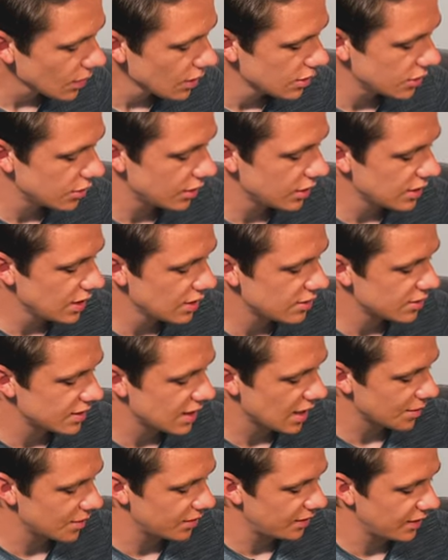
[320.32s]
So the central
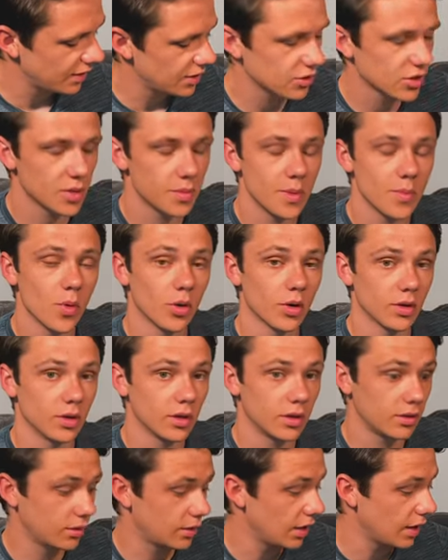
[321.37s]
attack midfielder is going to be more
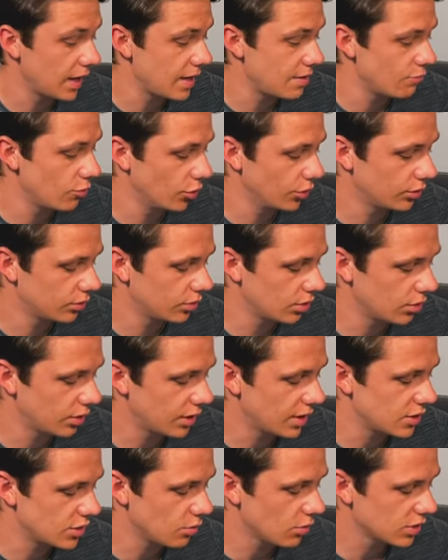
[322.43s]
of the late run.
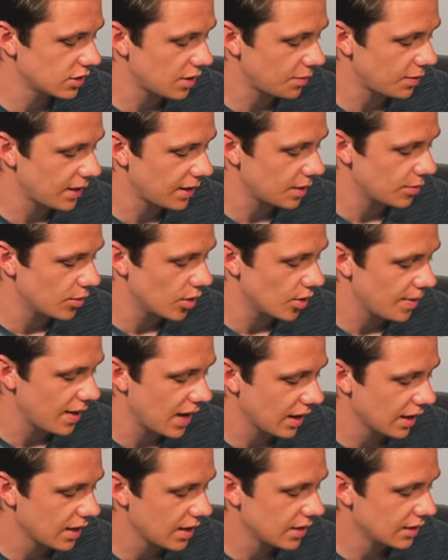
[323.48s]
Okay, so once they play the ball
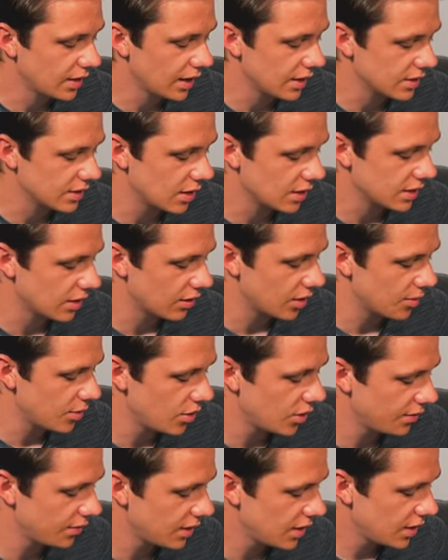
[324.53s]
back, they can start to get on the
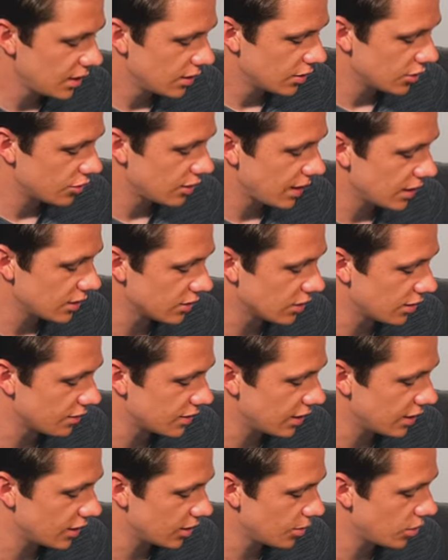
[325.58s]
move. The striker's
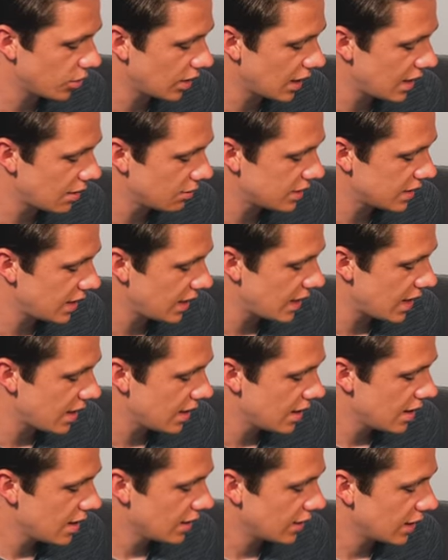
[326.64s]
obviously going to pull out
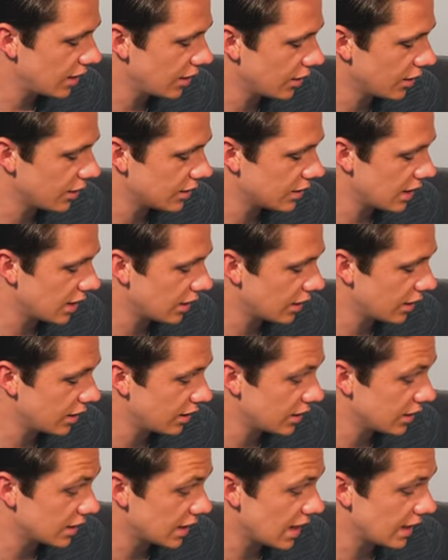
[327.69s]
here. Then they're going to
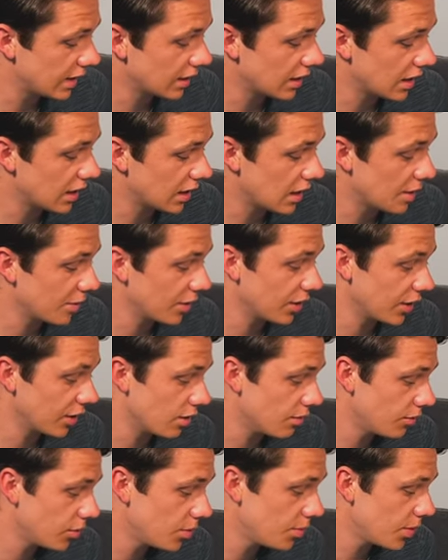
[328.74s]
decide, am I going to
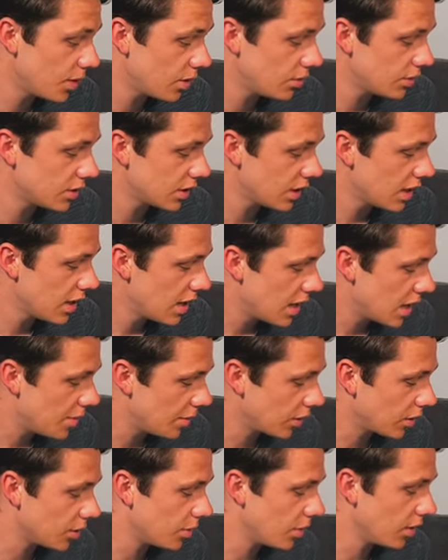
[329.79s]
go front post? Am
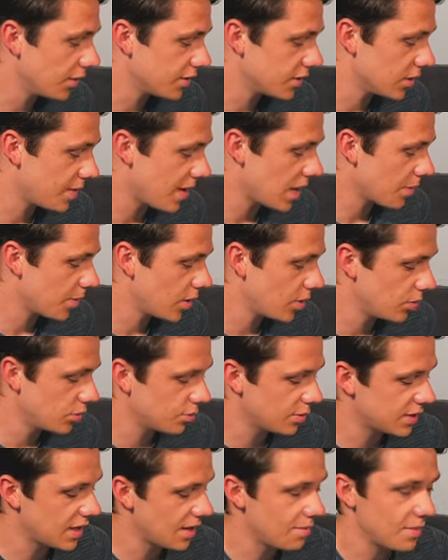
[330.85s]
I going to pull off to the back post?
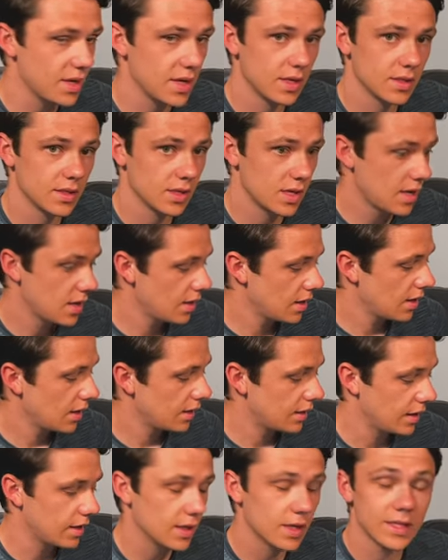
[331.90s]
Which then means
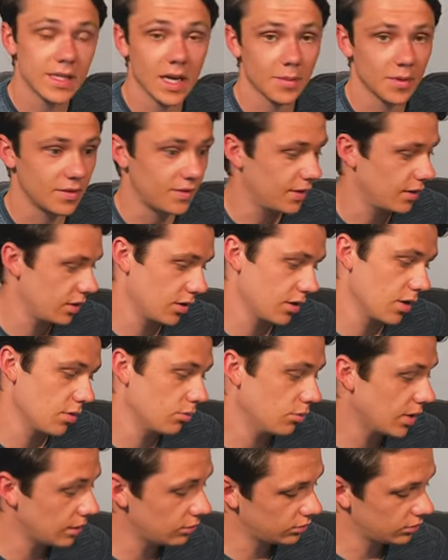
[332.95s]
the attack midfielder go,
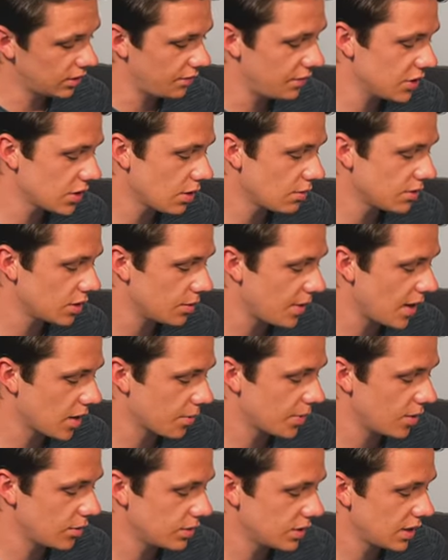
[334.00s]
well, if he's going to the
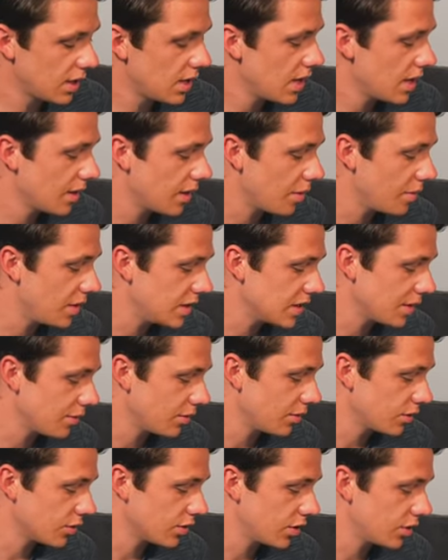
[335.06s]
back post, that means
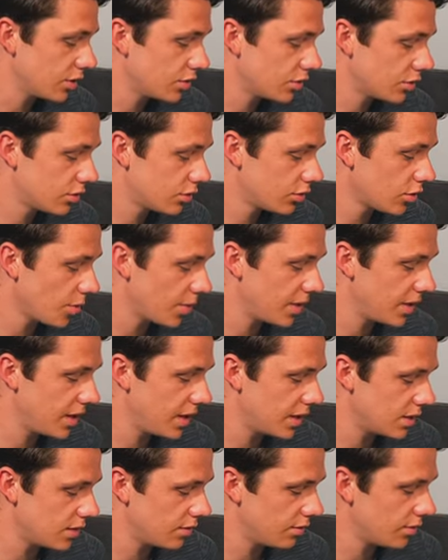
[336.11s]
I'm just going to drop in
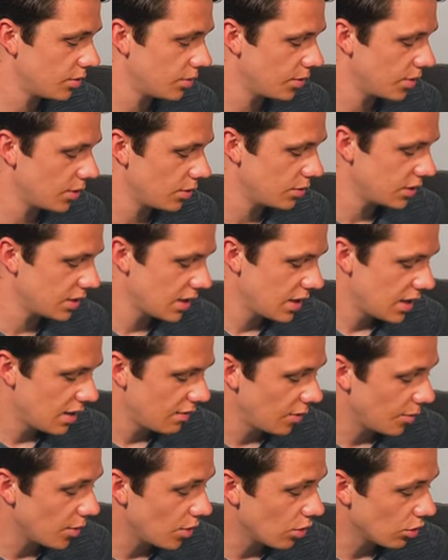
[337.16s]
here to the front post.
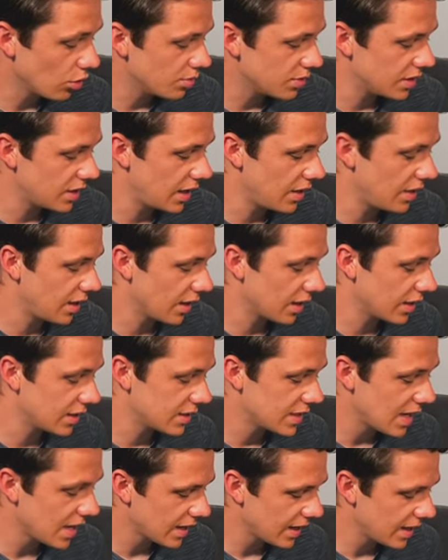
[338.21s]
If a ball comes in here and I can
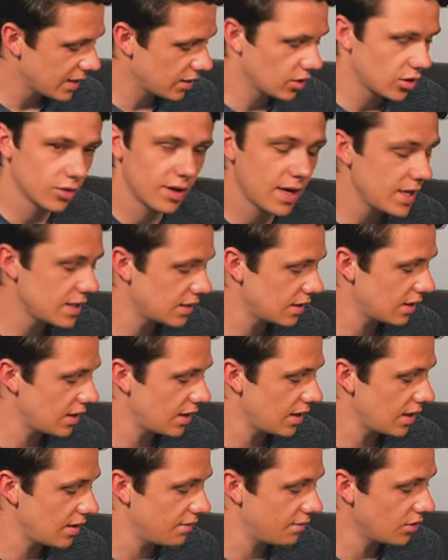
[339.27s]
attack it, great.
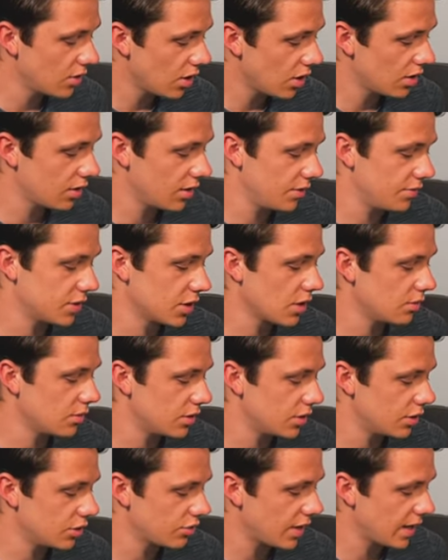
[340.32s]
If not, if it's going
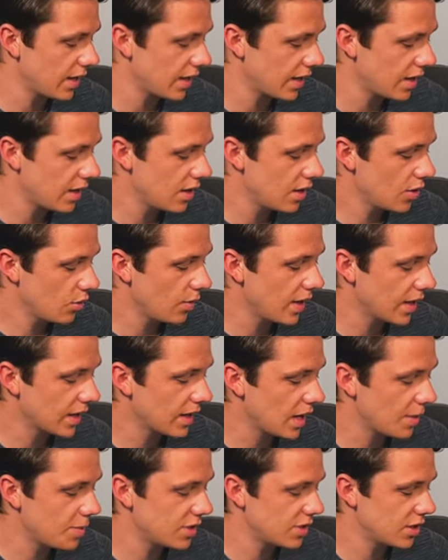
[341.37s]
to the striker, where can
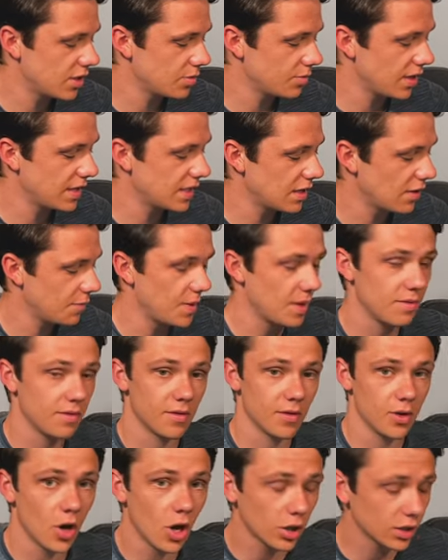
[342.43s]
I position myself maybe for
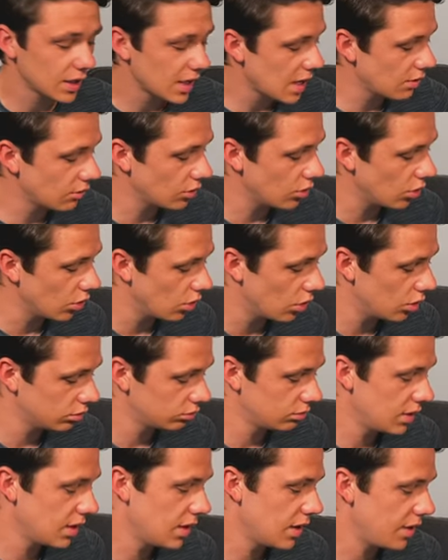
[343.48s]
a knockdown?
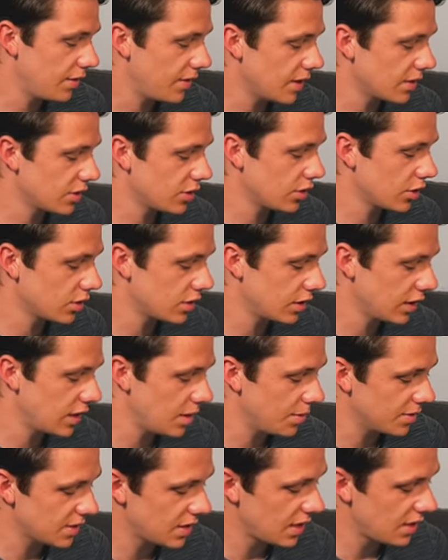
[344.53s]
Or if he has a shot and the
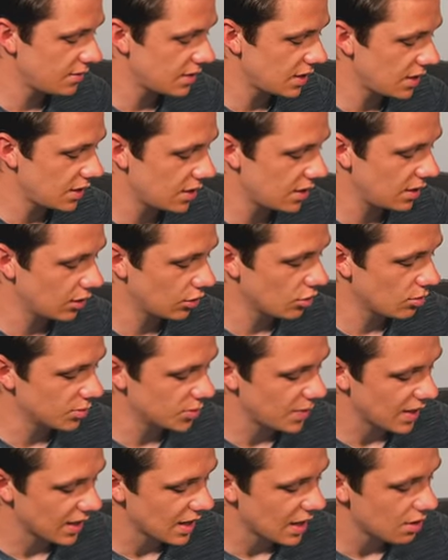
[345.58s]
keeper saves it and it comes
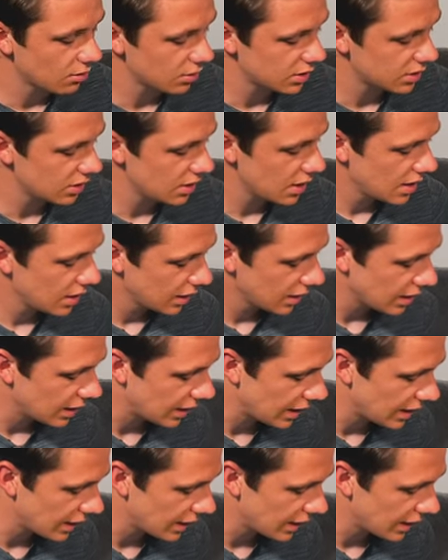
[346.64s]
back out, can I